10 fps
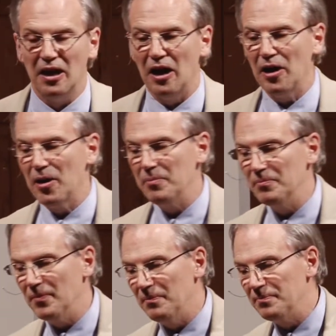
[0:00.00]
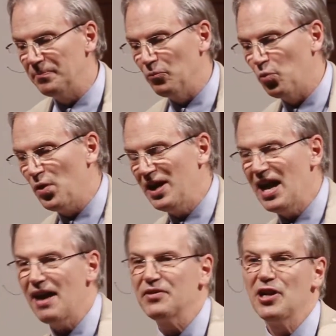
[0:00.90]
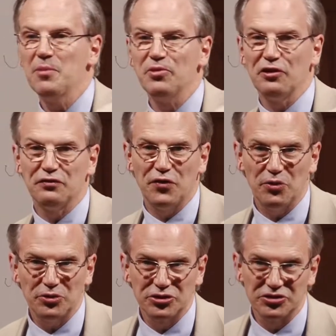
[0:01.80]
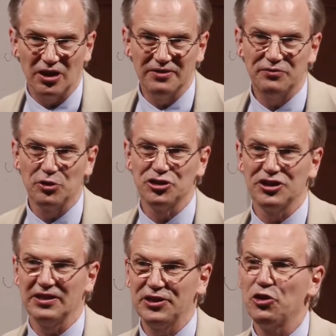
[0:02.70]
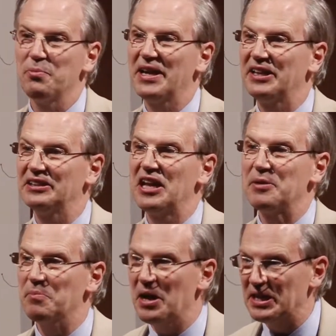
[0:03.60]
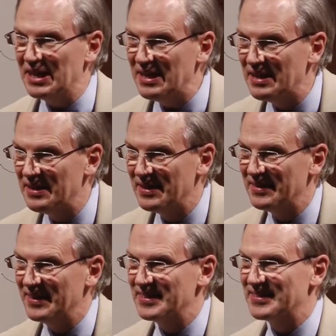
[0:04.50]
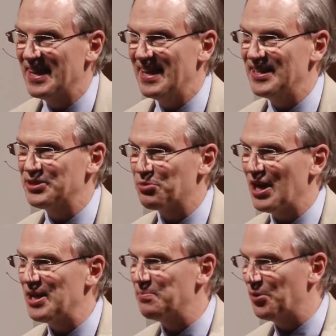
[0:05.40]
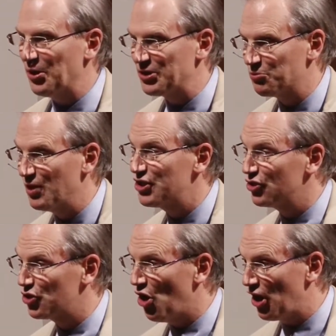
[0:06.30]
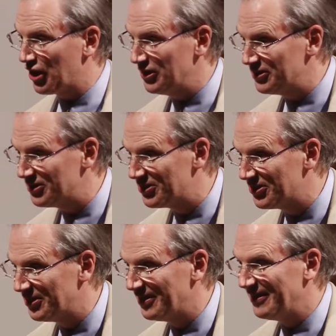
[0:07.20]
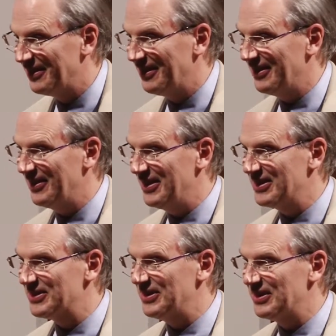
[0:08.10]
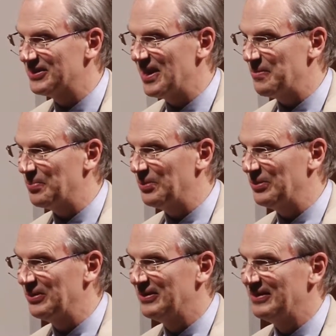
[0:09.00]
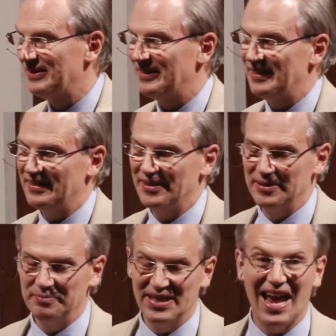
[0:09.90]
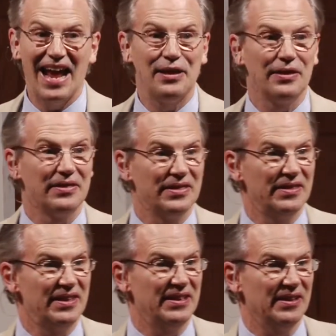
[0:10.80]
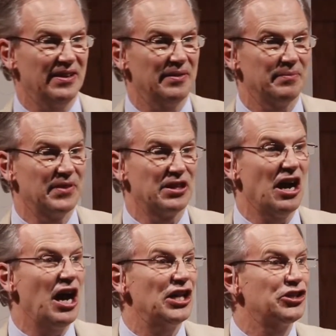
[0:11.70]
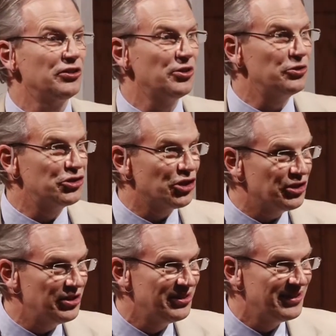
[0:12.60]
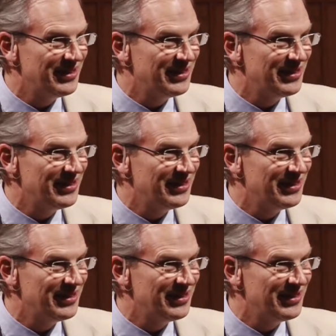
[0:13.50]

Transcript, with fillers: Um, we have a number of folks, unfortunately, who are making a lot of money these days, writing books. Richard Dawkins uh, is an example. Um, the, eighth, the, uh, the God Delusion